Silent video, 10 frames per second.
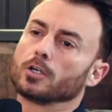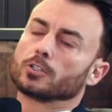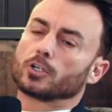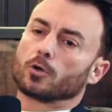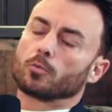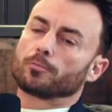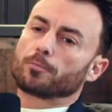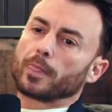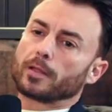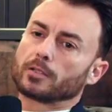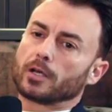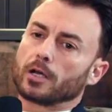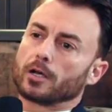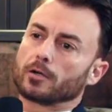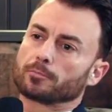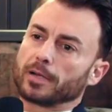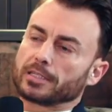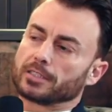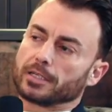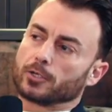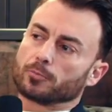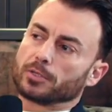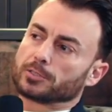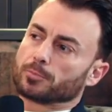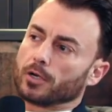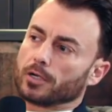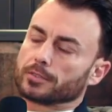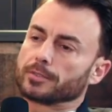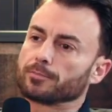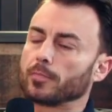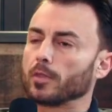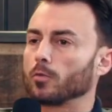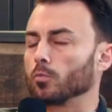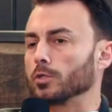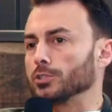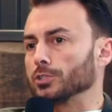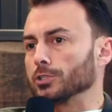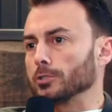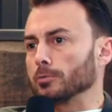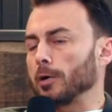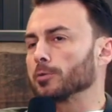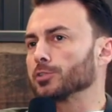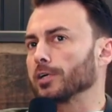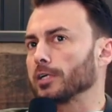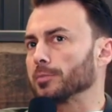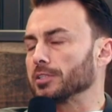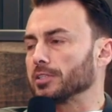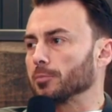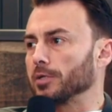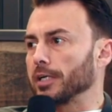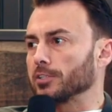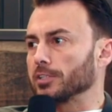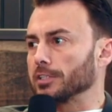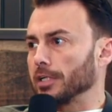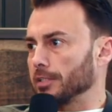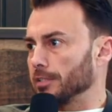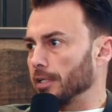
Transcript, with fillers: So uh, back to the NO beats product. Would you, how would you recommend someone actually takes